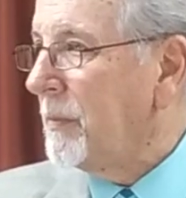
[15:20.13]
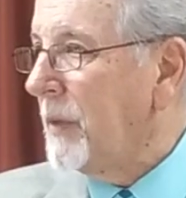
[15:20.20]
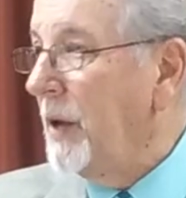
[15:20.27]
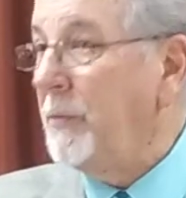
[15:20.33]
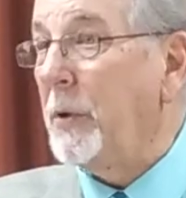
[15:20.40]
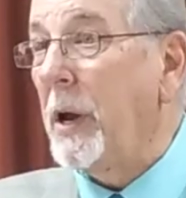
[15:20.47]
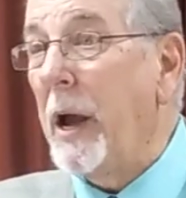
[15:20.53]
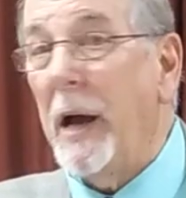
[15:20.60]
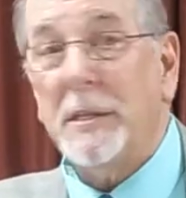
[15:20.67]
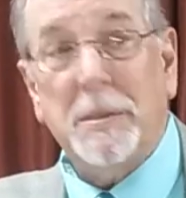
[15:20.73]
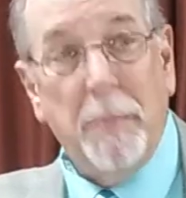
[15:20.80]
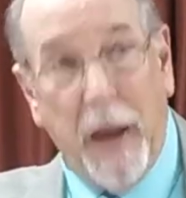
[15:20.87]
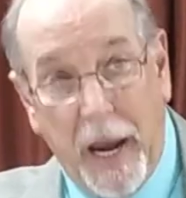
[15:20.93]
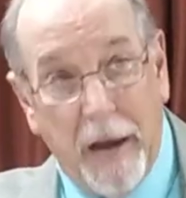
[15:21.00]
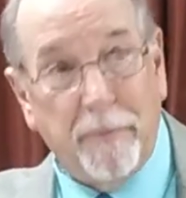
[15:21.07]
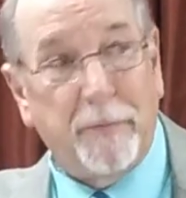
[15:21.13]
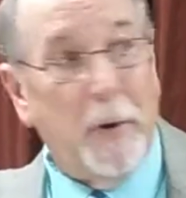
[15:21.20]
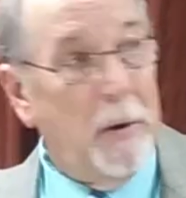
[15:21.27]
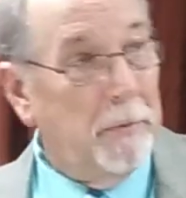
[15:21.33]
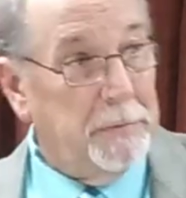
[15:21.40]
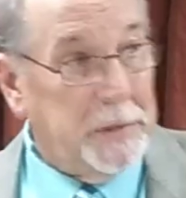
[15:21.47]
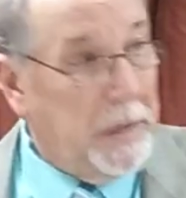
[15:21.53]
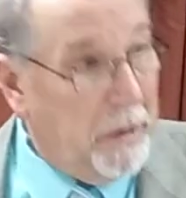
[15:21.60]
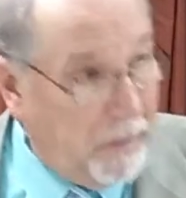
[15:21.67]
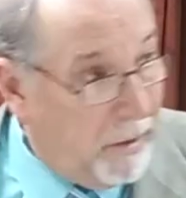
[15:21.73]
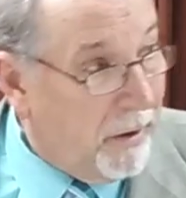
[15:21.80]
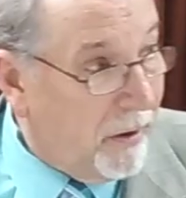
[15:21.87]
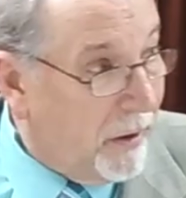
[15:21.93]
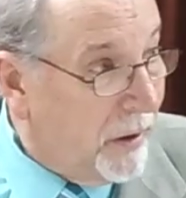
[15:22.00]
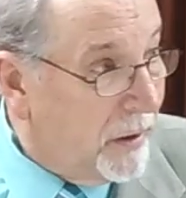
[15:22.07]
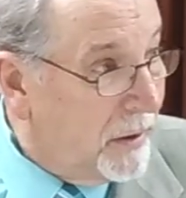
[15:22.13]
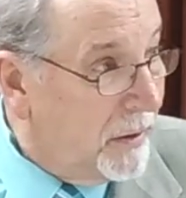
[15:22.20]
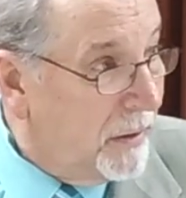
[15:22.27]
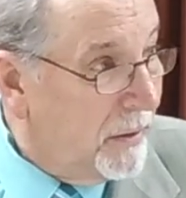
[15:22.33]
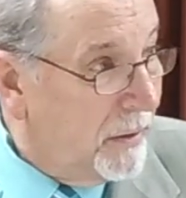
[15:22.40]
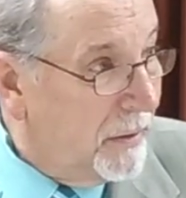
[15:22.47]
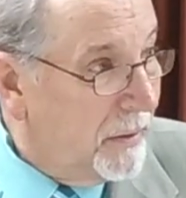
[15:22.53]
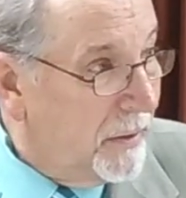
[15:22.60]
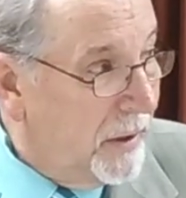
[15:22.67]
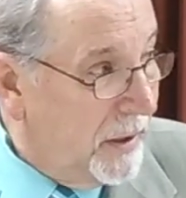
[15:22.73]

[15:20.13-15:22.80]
If you got some headphones, you can hear it.